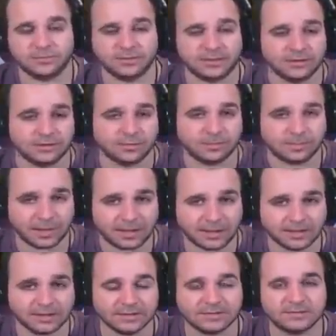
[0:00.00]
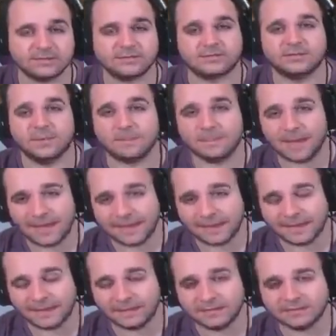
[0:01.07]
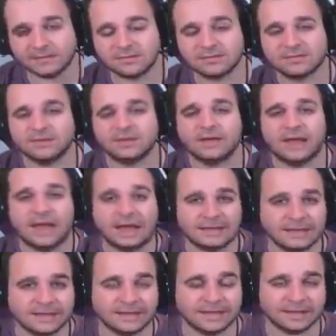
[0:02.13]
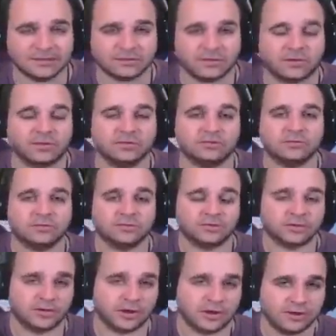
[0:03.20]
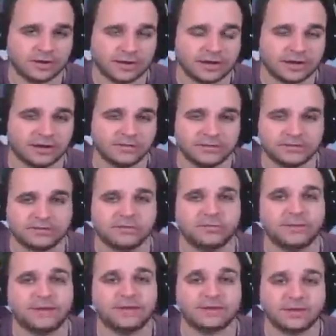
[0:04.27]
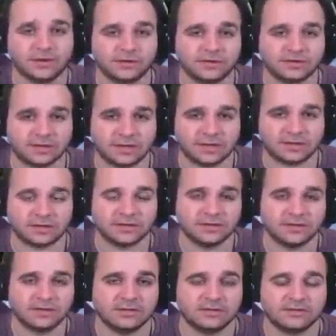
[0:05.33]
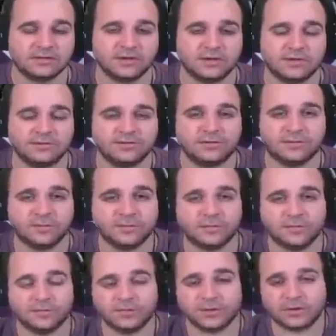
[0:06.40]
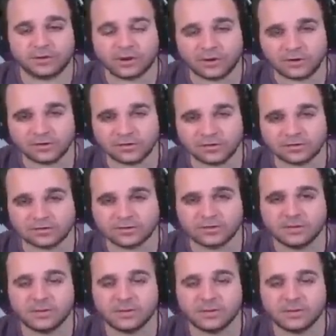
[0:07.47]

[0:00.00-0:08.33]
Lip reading: the little bugs, the maze, and then get told to go nick over to where the ghosts are. So from the ghosts,